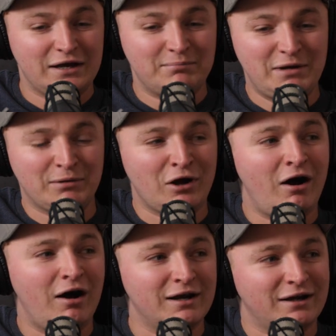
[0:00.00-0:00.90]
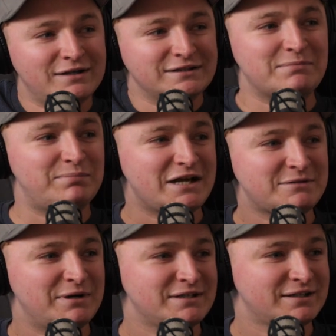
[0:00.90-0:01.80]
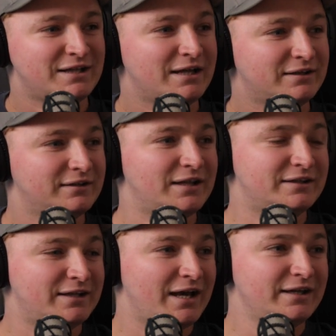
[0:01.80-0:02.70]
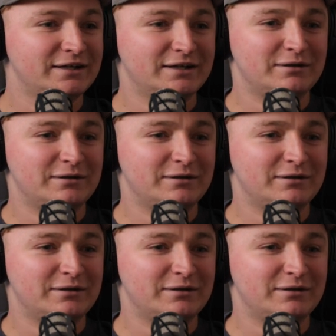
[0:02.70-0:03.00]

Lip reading: people are highlighting the best bits of their day.